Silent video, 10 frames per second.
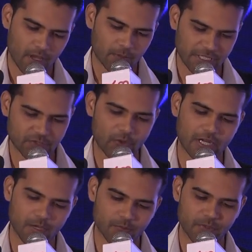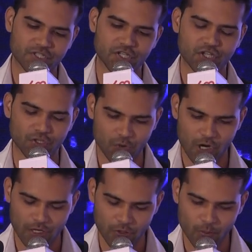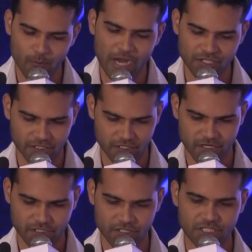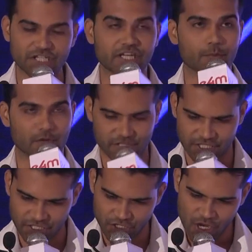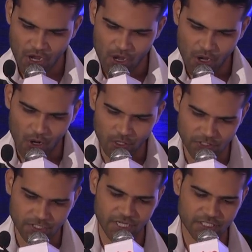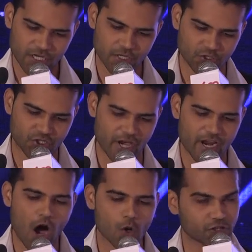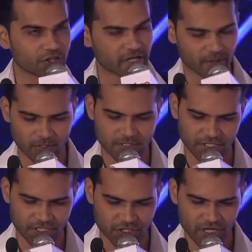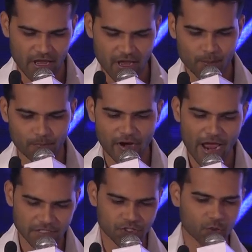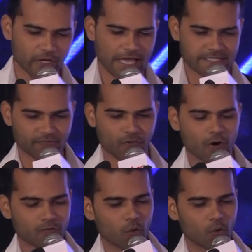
Please welcome Mr. Chandru Kalro, Managing Director, TTK Prestige, on stage to share how TTK Prestige brand story has evolved